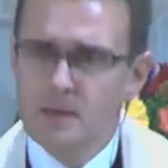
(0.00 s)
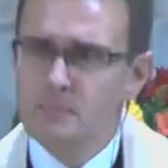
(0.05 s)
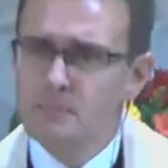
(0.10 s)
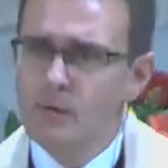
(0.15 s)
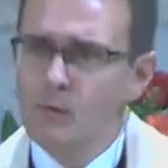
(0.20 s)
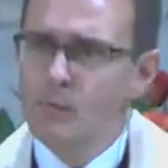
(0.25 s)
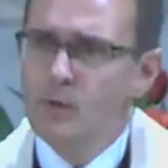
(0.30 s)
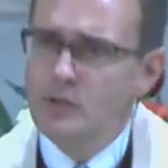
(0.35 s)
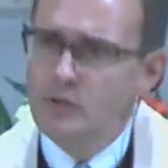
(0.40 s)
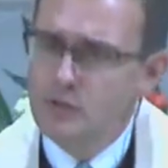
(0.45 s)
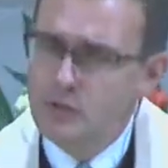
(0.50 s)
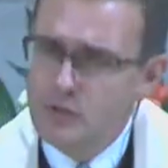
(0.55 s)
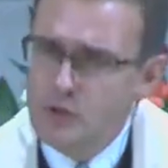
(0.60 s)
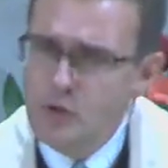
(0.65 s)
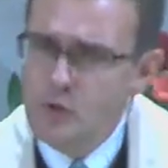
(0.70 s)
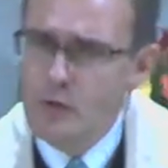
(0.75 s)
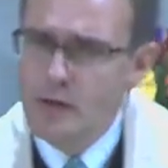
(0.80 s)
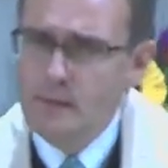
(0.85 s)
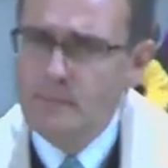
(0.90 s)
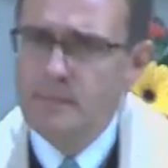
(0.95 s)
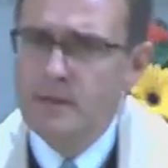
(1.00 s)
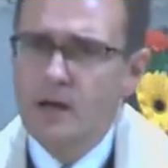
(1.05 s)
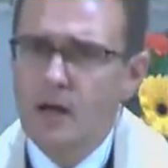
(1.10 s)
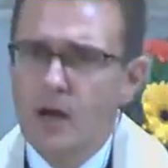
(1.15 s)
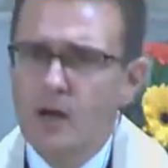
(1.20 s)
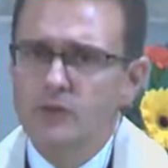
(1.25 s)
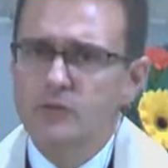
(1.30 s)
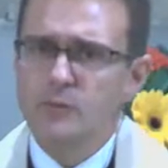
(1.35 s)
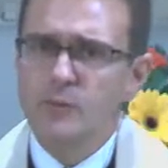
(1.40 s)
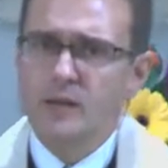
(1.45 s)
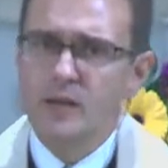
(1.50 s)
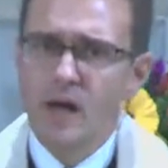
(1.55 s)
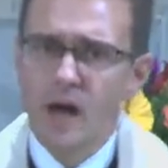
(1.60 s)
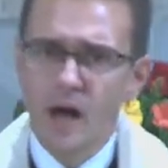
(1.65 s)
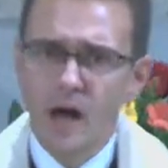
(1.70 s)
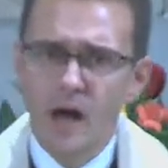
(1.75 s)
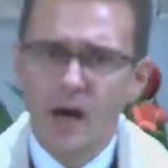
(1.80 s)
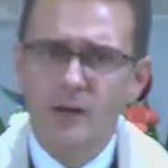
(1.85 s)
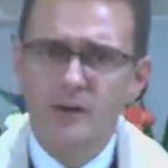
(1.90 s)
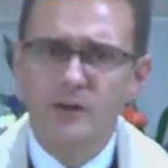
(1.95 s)
But we do it because we
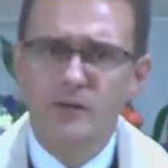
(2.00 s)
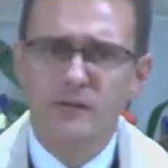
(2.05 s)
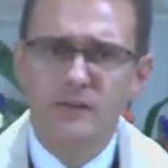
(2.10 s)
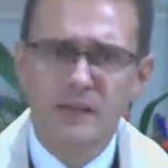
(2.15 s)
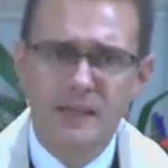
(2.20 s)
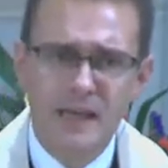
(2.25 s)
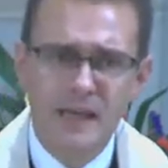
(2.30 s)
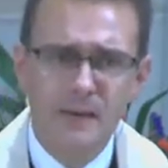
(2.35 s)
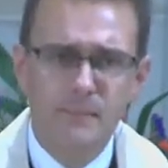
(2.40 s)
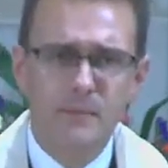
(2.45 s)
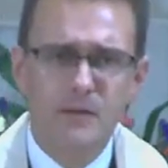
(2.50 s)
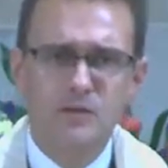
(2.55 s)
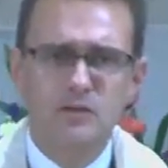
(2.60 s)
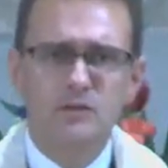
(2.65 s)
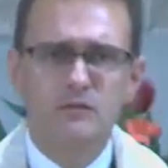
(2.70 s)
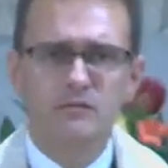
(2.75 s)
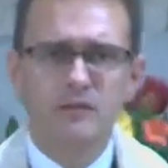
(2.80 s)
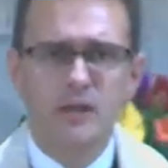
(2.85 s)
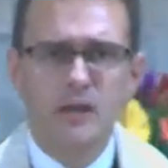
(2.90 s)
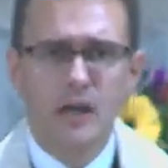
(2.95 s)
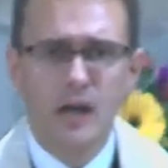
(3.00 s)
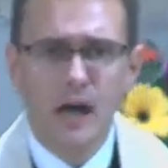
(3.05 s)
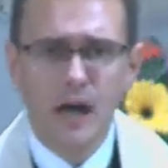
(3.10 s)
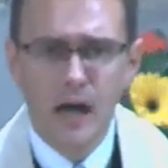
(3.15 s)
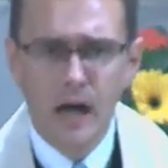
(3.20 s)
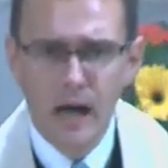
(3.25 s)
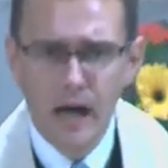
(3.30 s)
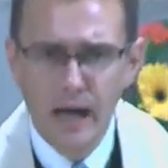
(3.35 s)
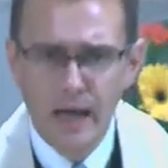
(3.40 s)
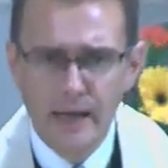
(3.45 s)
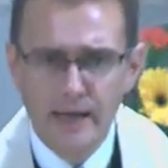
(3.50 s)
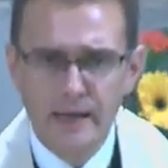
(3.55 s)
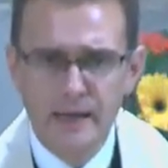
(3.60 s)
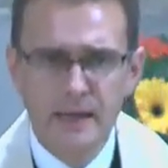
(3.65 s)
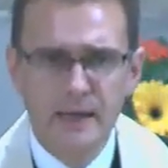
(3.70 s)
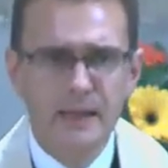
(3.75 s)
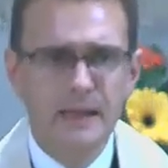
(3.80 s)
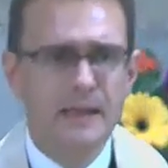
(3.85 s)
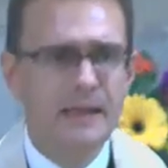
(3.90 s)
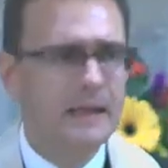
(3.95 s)
honor the image of God
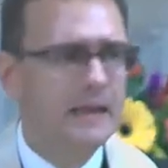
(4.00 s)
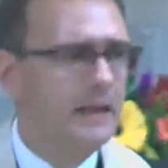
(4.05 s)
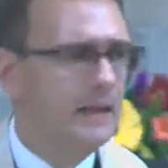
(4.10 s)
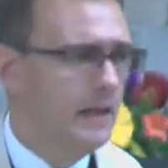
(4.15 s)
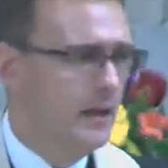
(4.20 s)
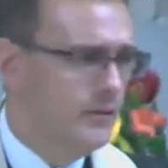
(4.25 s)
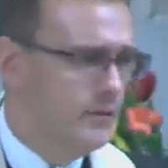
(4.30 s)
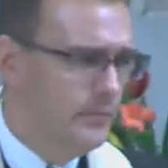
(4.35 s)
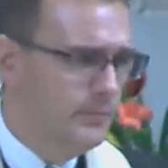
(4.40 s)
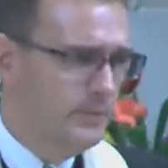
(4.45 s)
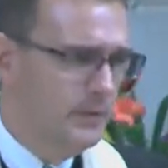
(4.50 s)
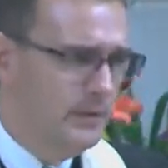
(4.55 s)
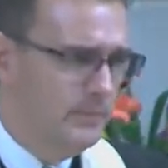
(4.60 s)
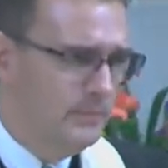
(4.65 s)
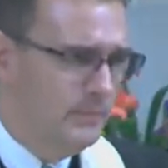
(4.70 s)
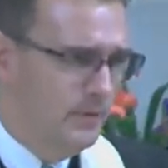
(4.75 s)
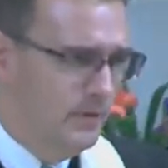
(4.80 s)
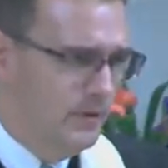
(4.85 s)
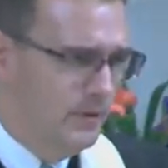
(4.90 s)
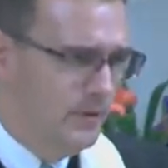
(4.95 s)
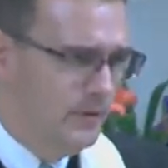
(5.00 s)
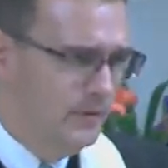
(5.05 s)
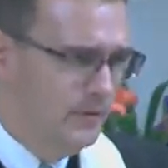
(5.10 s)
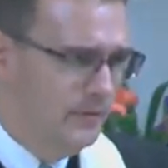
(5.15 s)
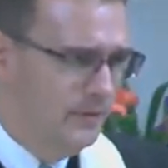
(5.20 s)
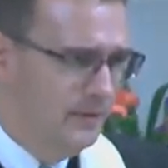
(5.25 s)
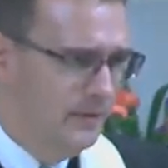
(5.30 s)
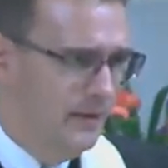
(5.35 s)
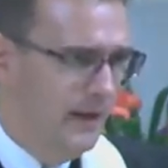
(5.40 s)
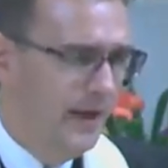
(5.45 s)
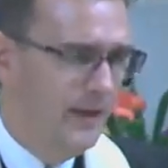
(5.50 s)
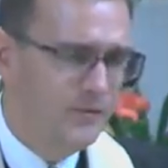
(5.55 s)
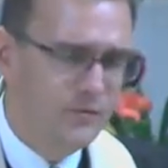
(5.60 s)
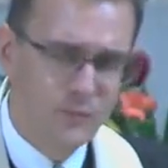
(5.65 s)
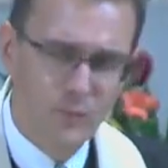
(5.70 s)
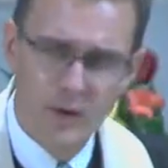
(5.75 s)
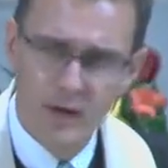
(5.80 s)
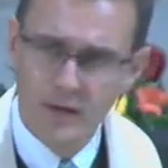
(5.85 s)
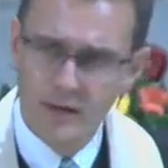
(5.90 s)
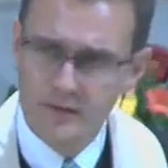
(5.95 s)
in other people as
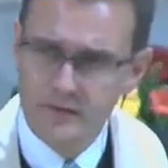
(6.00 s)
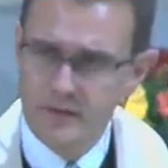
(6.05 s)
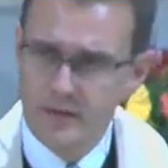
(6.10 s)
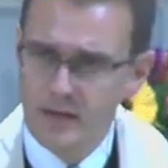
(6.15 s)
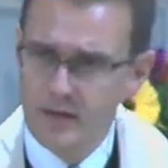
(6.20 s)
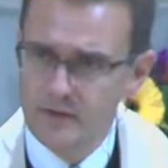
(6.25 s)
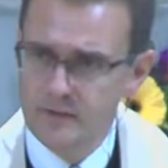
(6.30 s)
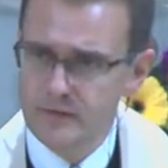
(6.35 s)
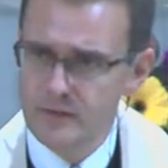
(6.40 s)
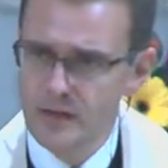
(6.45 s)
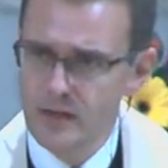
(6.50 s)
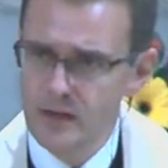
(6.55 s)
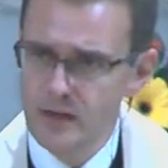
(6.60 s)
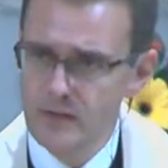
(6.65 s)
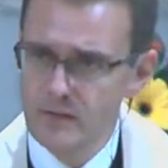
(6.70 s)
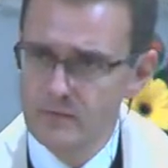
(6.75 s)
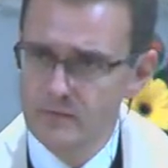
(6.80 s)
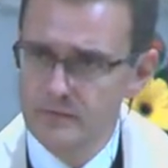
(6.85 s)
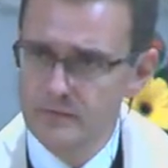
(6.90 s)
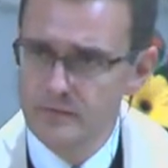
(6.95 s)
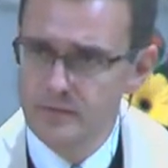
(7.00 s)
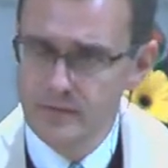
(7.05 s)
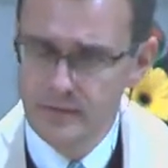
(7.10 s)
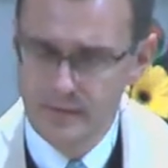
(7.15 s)
well as in ourselves.